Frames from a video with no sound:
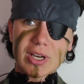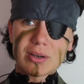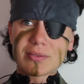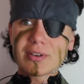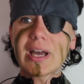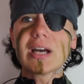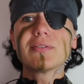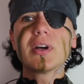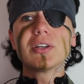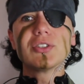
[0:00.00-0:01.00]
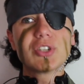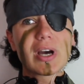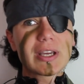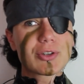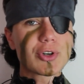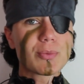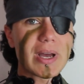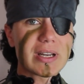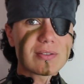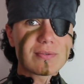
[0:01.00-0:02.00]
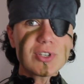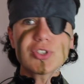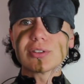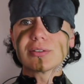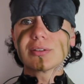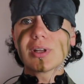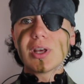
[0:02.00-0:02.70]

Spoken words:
however, have dichromatic vision.